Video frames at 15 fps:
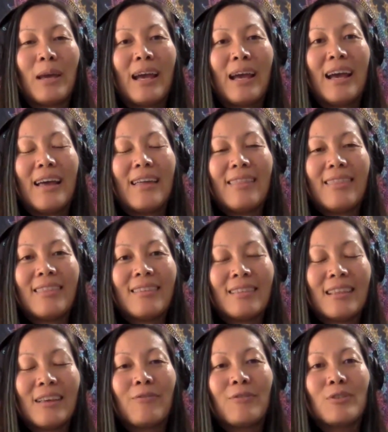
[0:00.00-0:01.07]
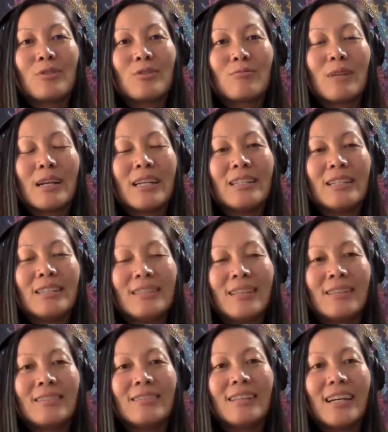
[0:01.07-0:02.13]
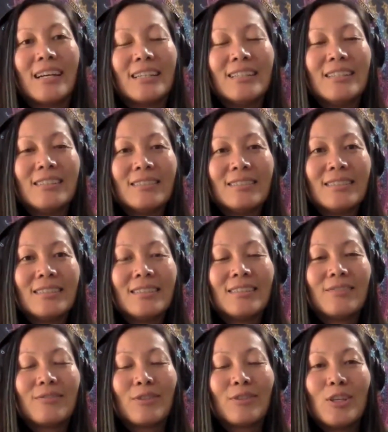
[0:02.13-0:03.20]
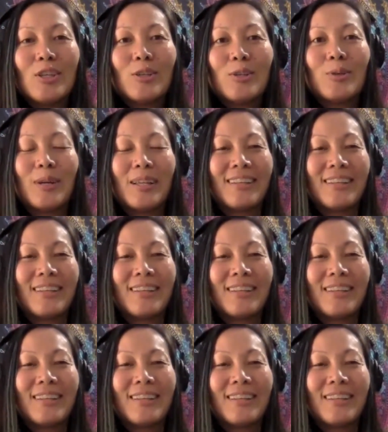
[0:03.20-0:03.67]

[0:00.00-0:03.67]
path that feels right and aligned for you?